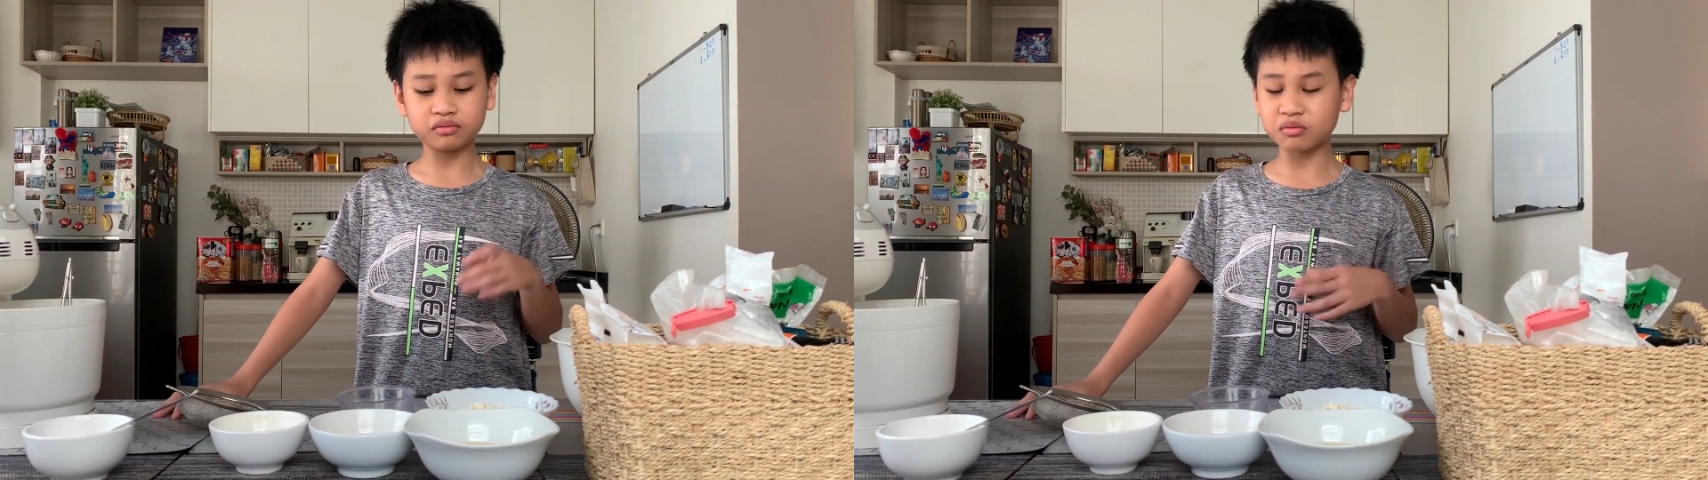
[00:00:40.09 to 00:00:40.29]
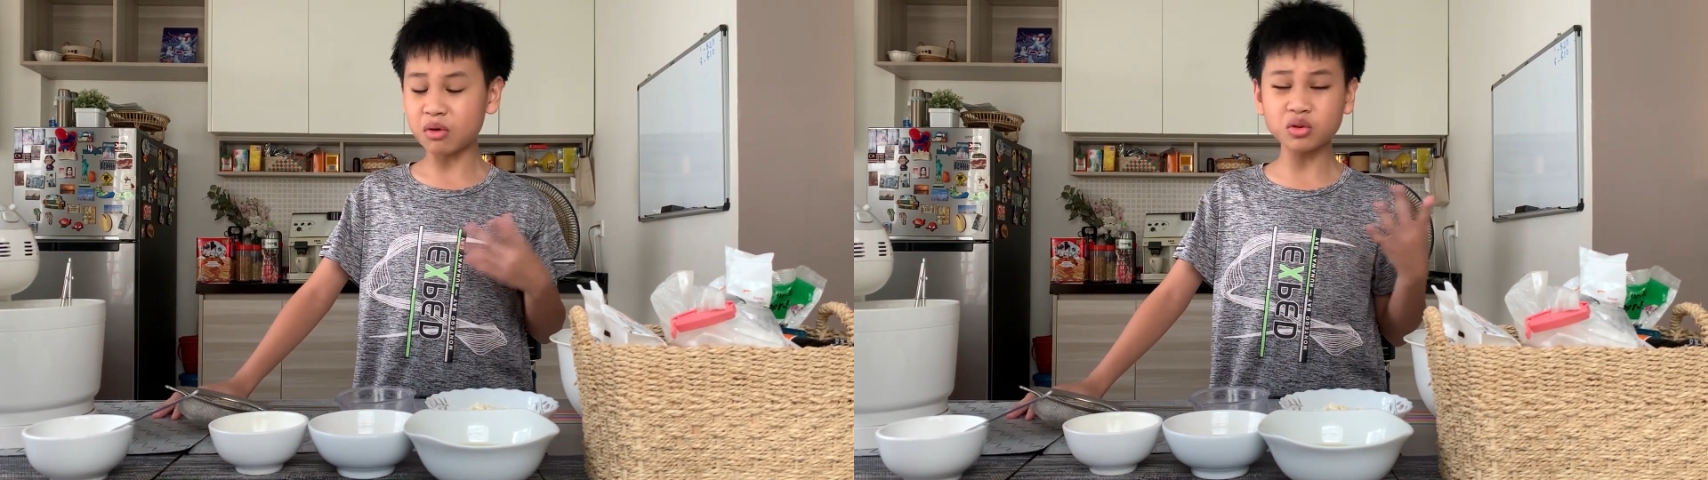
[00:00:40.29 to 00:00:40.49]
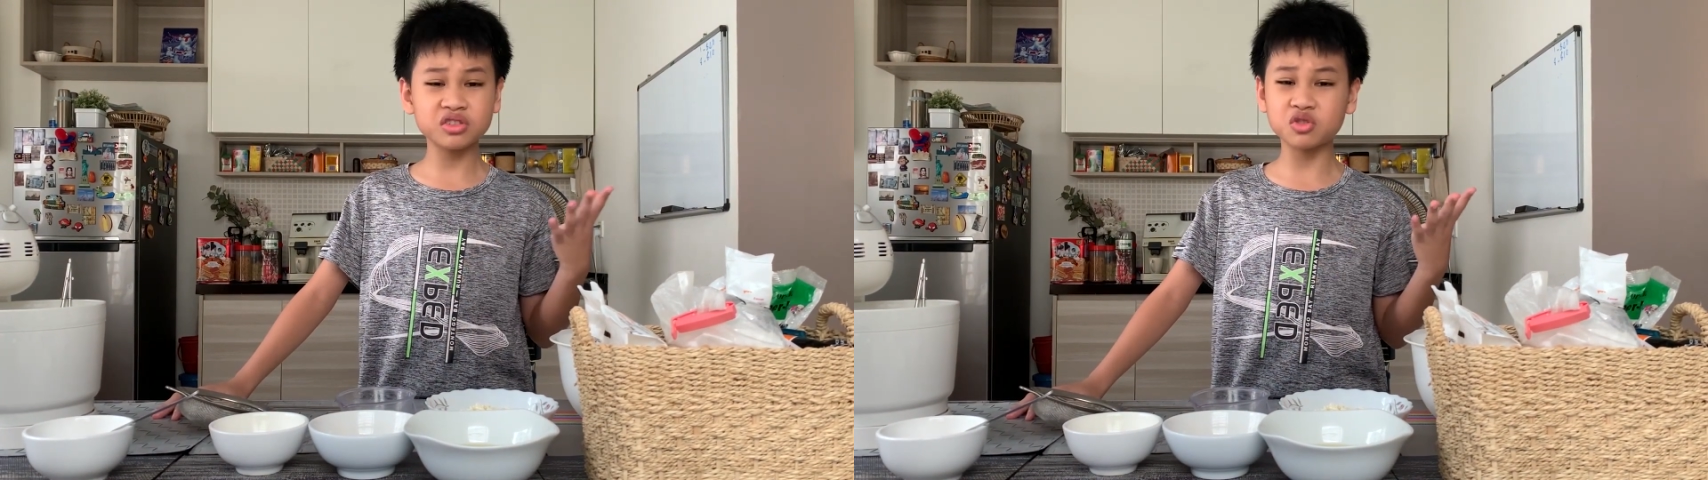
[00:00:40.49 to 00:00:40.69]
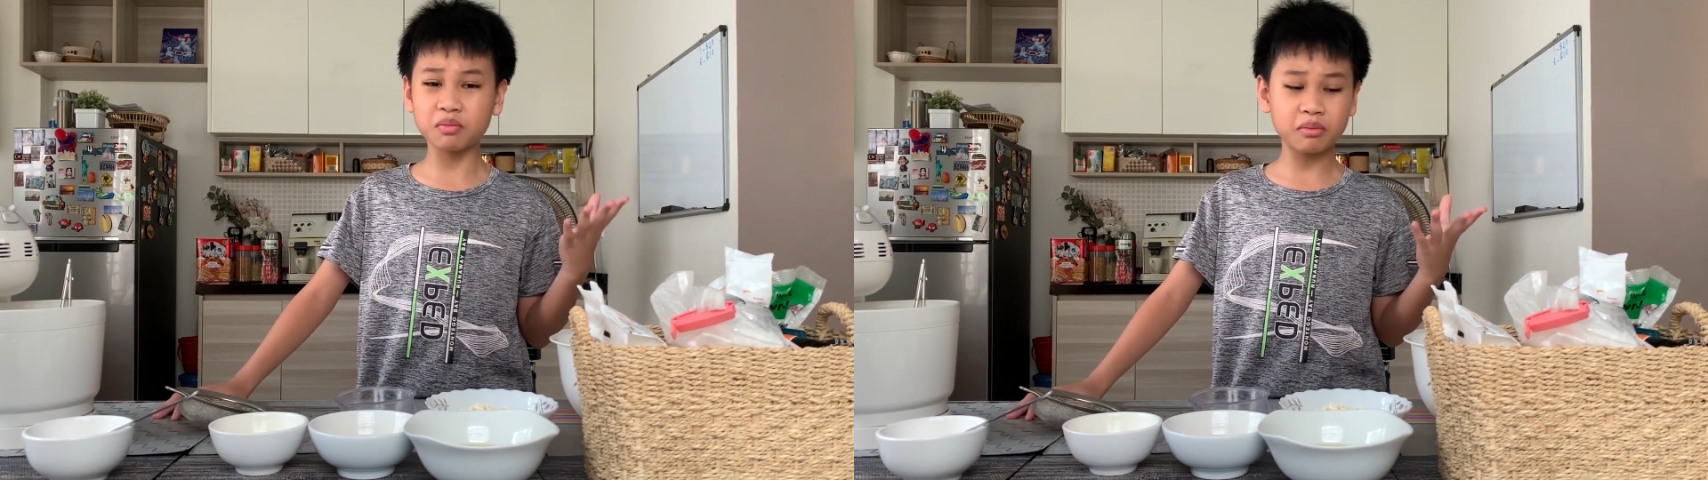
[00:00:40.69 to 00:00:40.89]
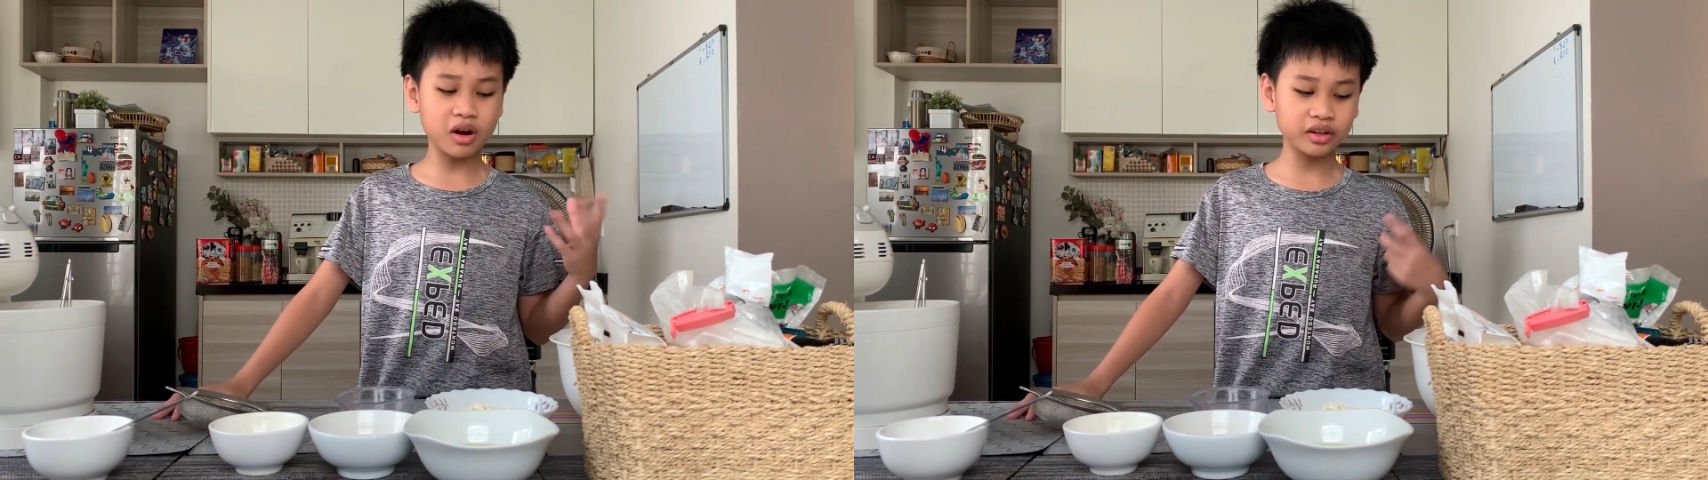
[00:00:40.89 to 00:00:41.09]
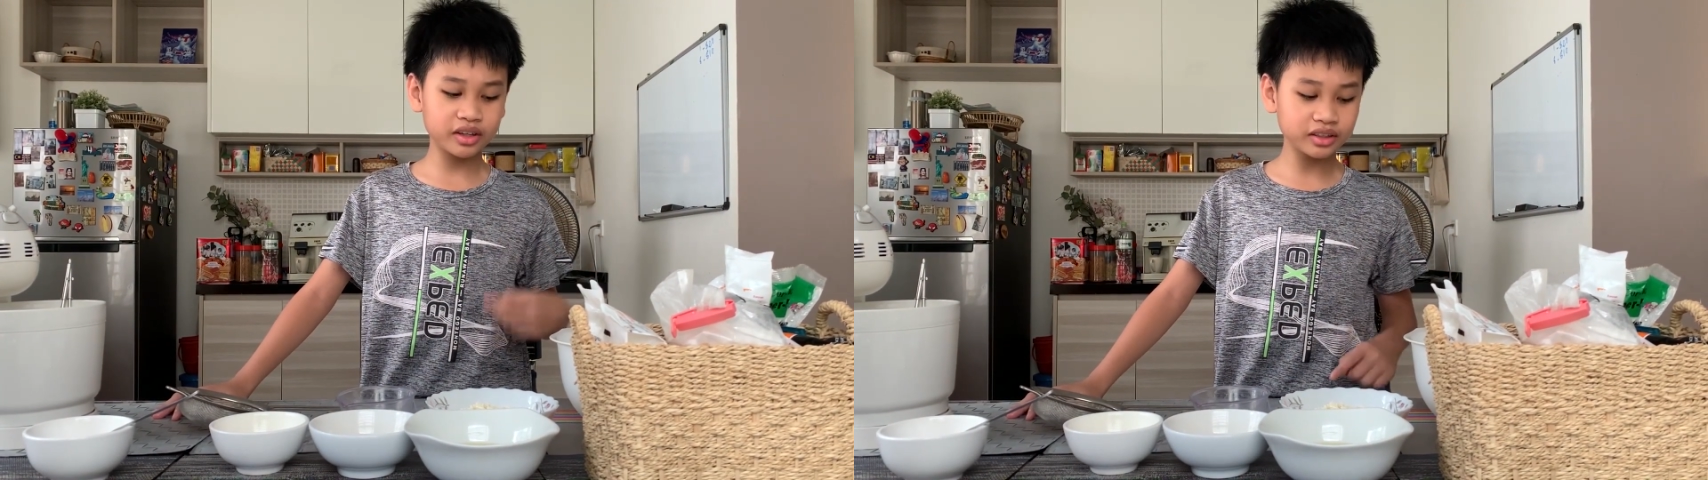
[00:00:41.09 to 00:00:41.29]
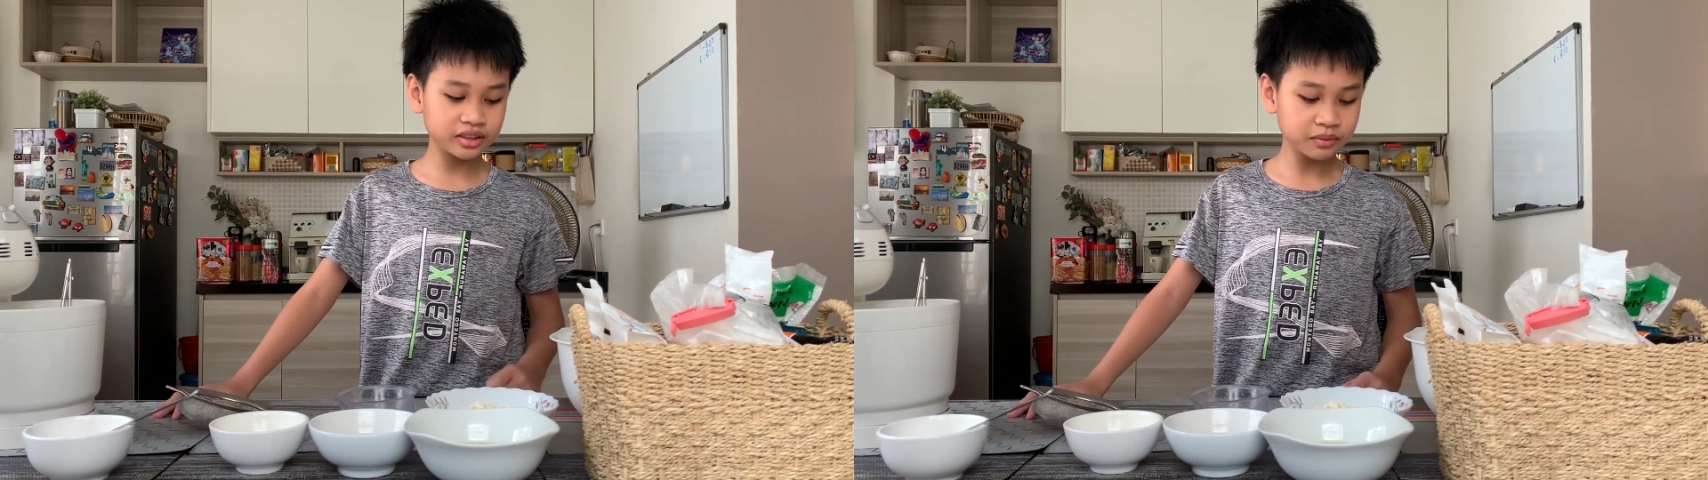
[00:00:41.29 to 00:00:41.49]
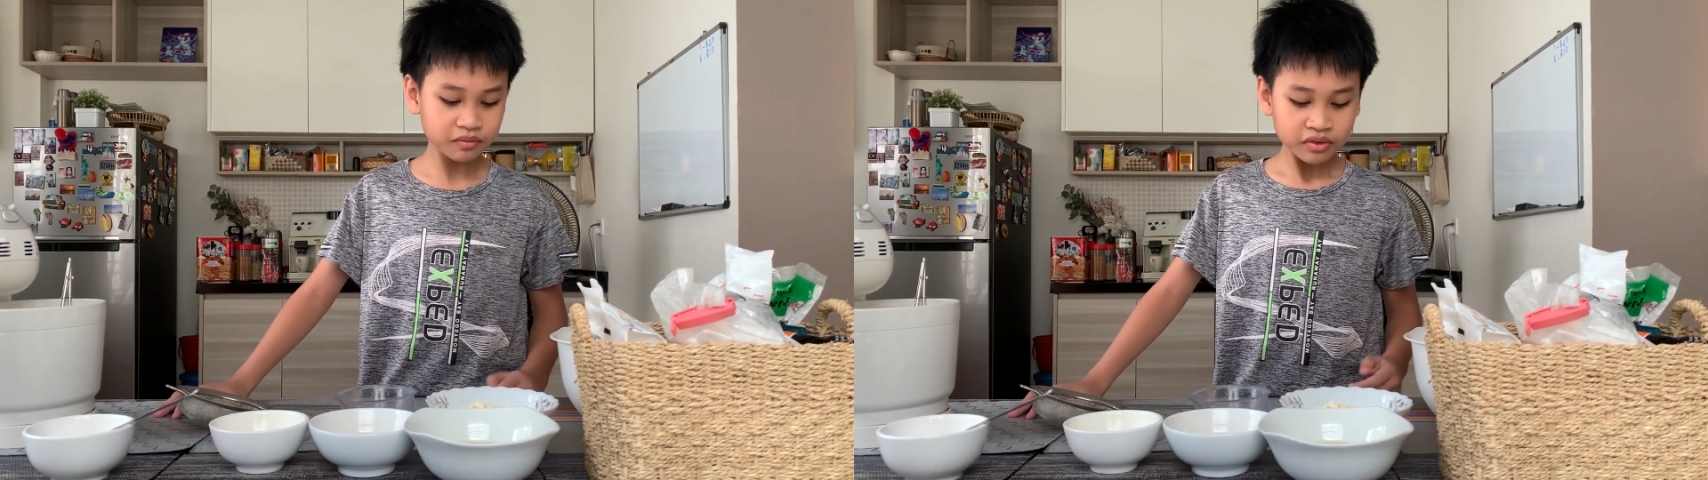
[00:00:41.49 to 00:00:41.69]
most supermarkets.